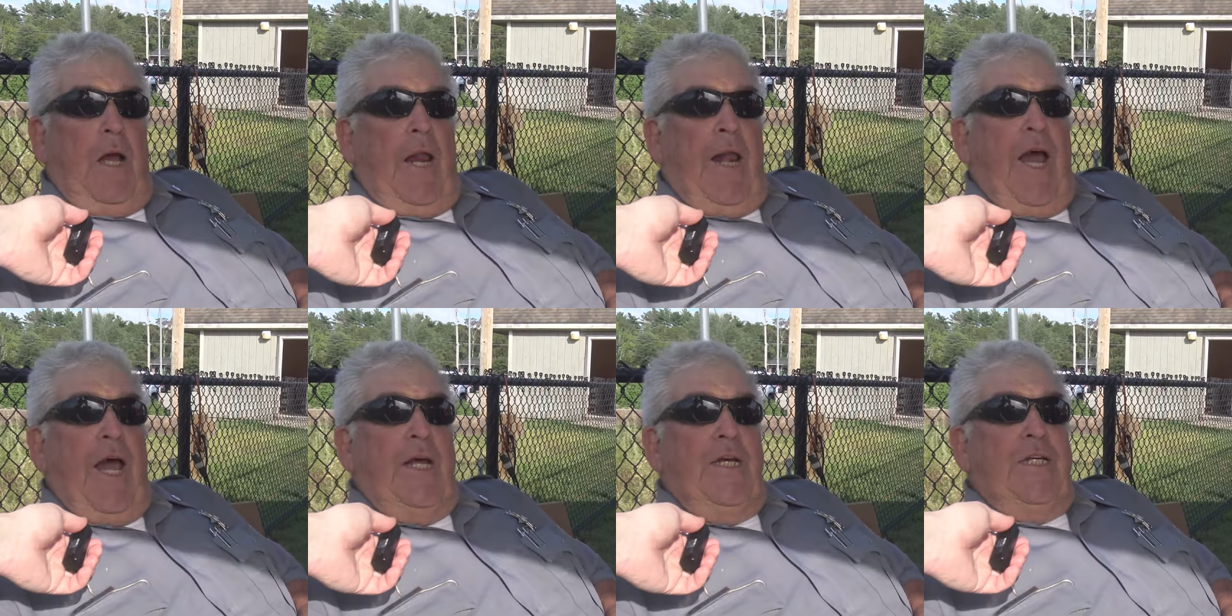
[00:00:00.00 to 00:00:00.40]

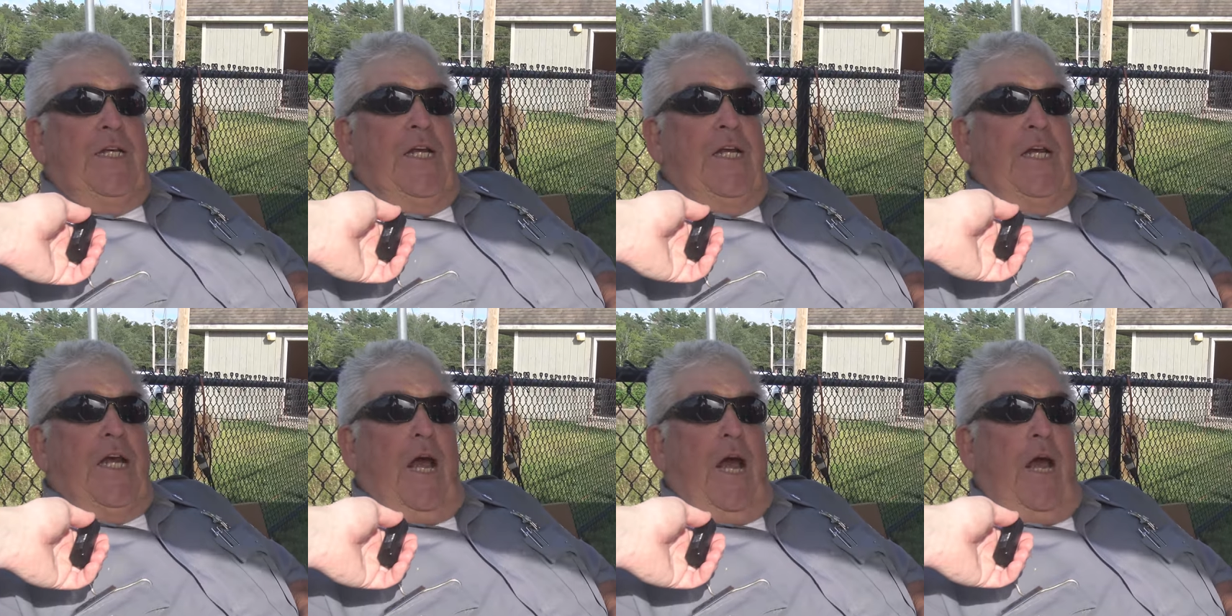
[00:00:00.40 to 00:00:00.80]
an
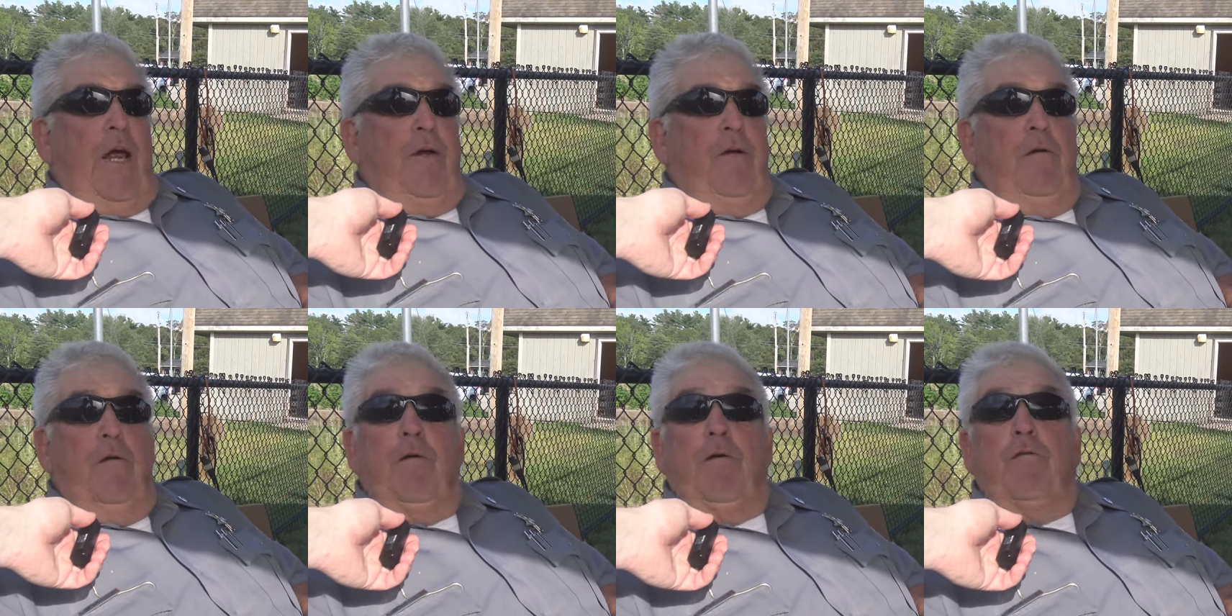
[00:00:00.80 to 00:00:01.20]
ID
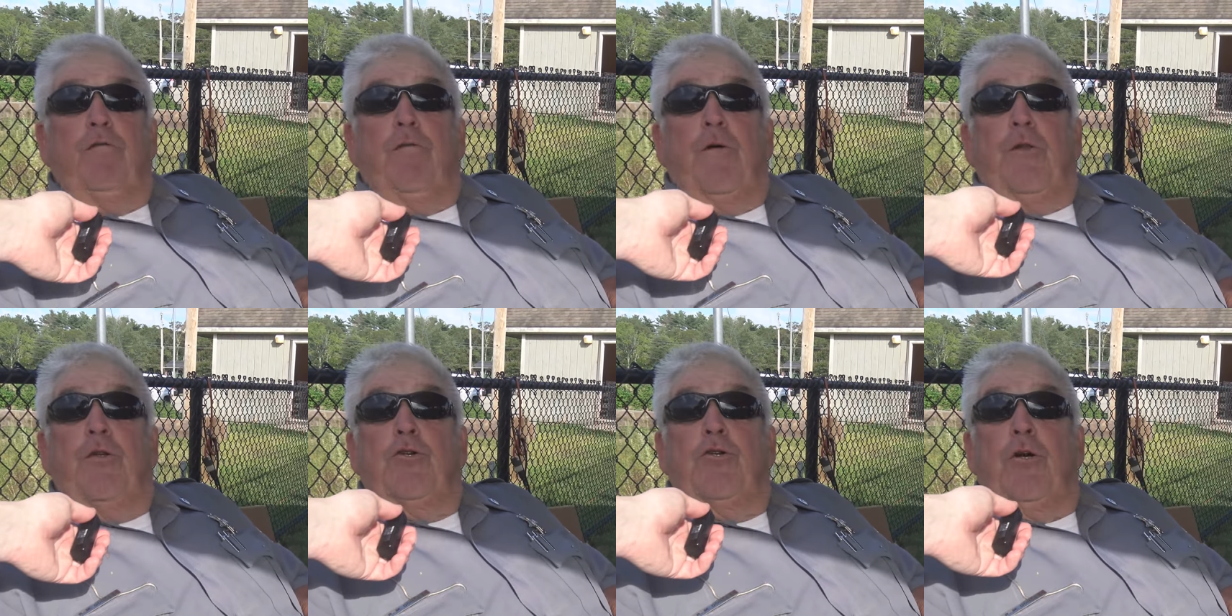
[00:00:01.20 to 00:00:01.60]
card
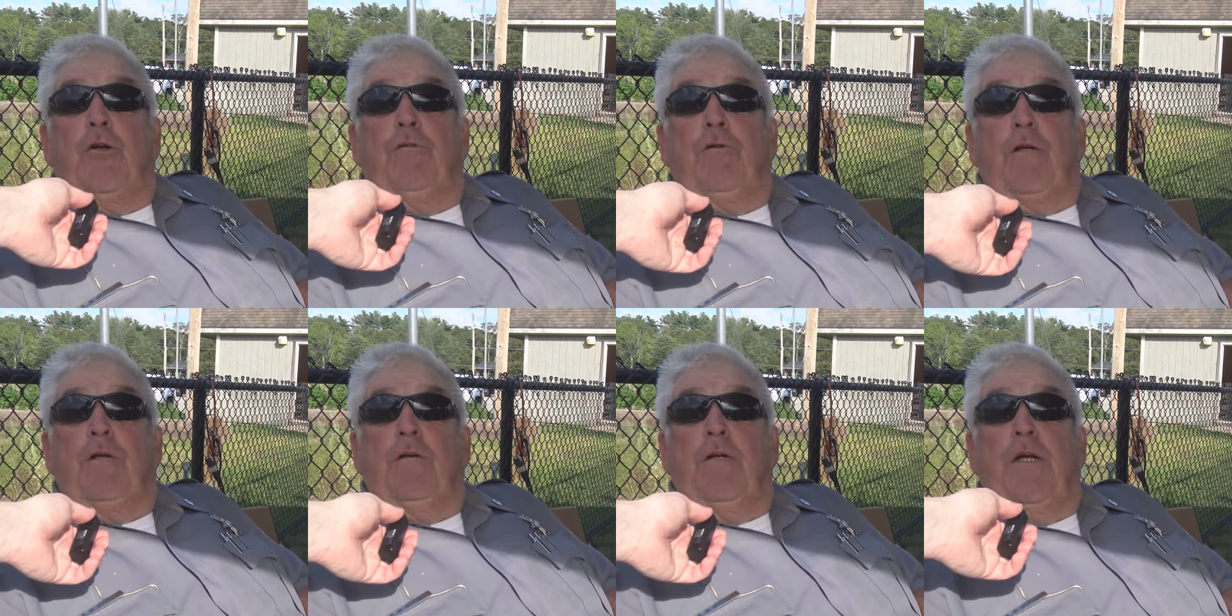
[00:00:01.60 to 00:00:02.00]
for the
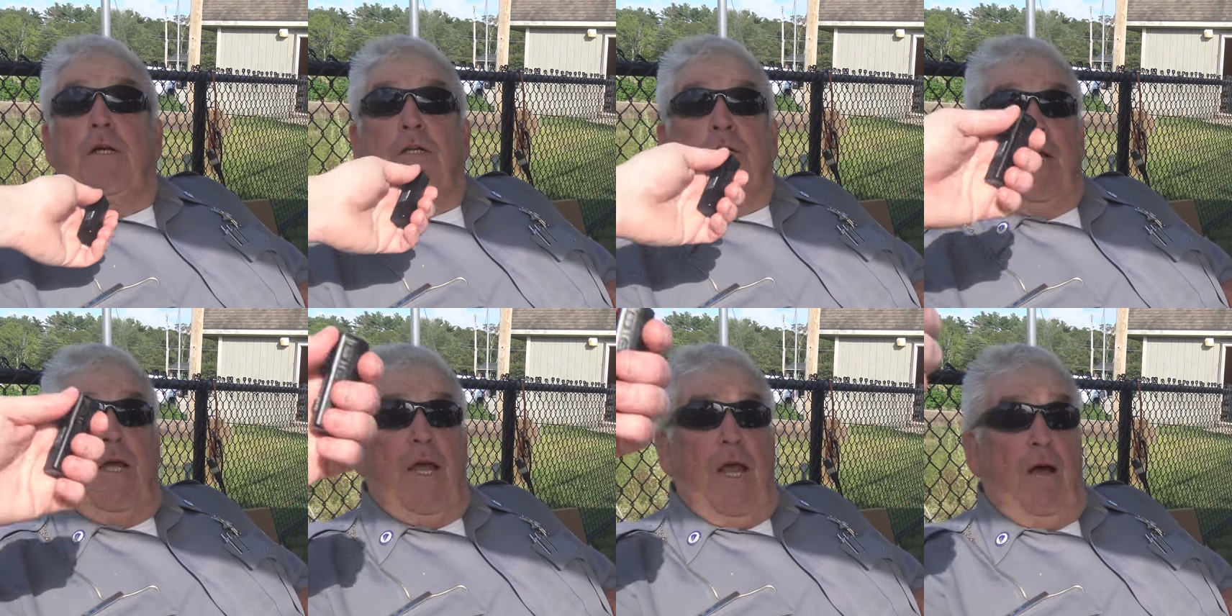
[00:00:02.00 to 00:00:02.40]
children
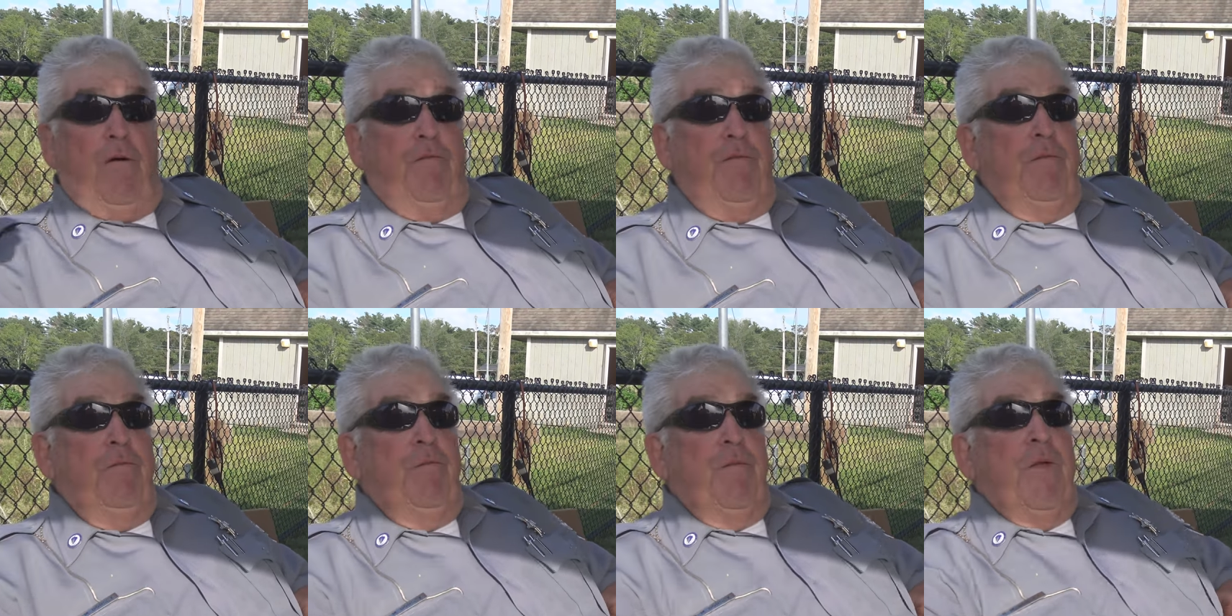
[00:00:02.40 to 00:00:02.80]
to
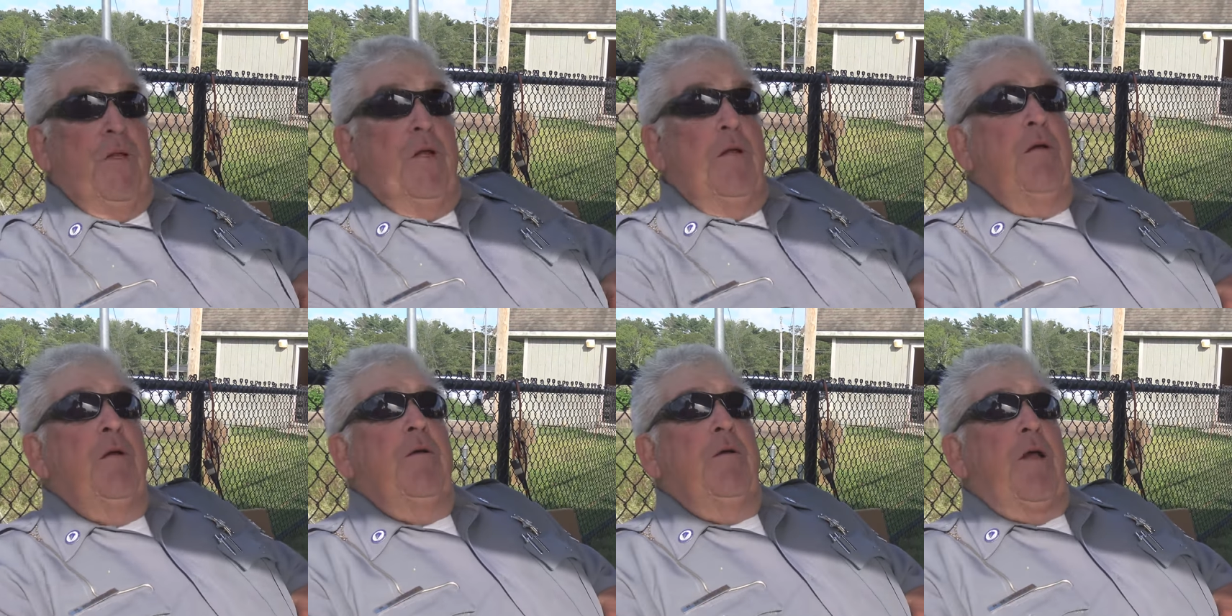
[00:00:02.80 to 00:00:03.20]
have. That's
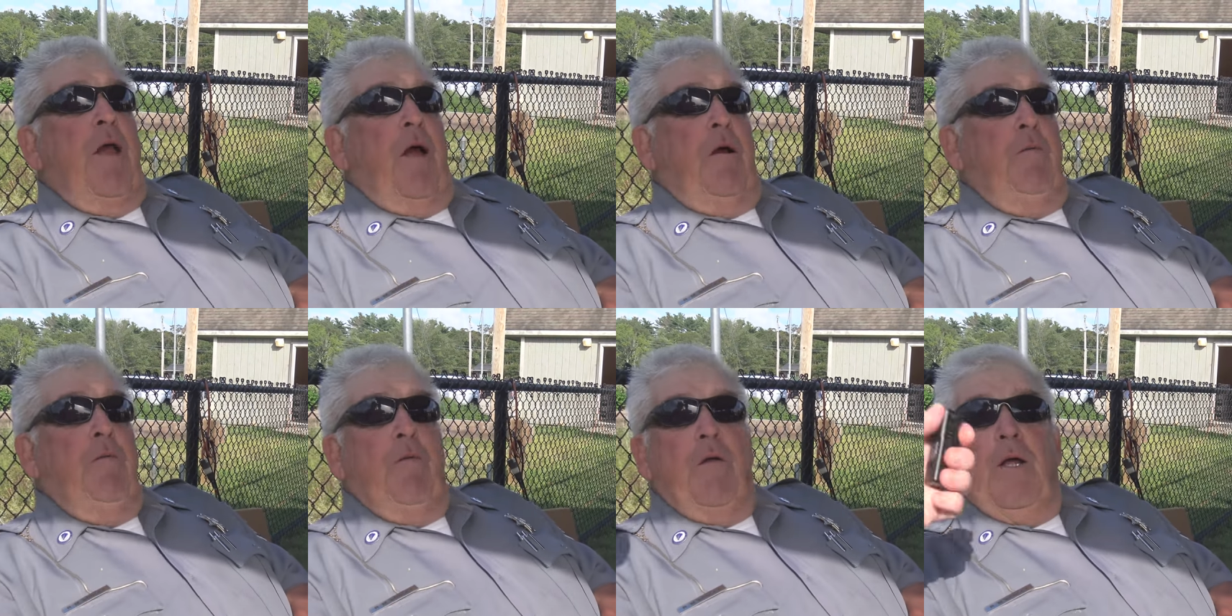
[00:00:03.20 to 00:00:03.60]
great.
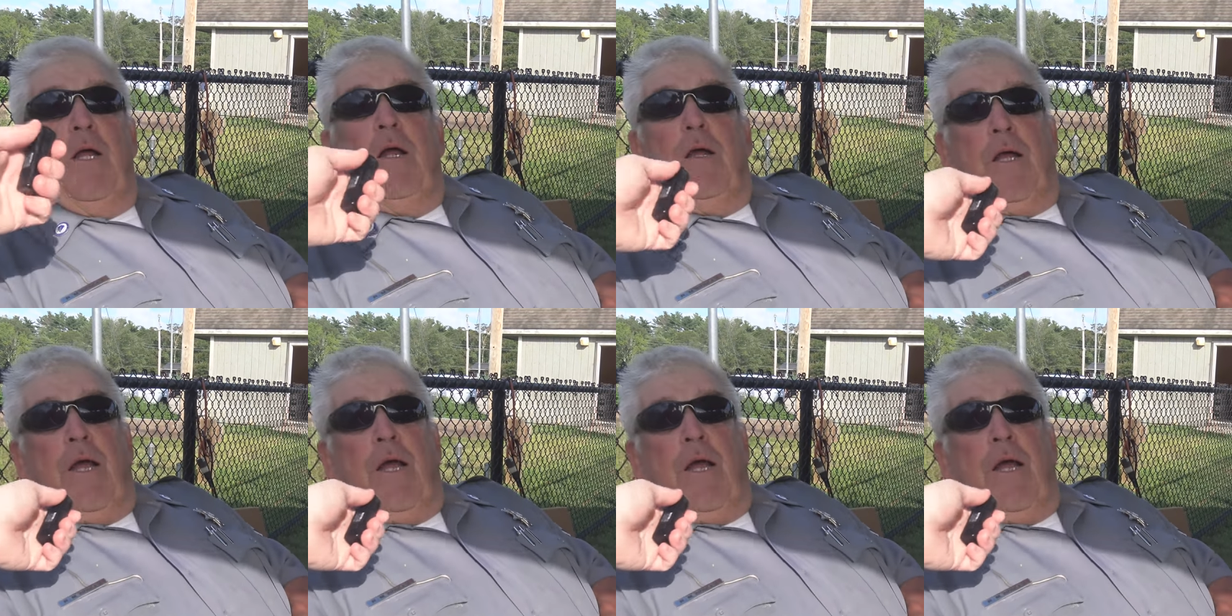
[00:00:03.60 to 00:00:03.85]
That's great.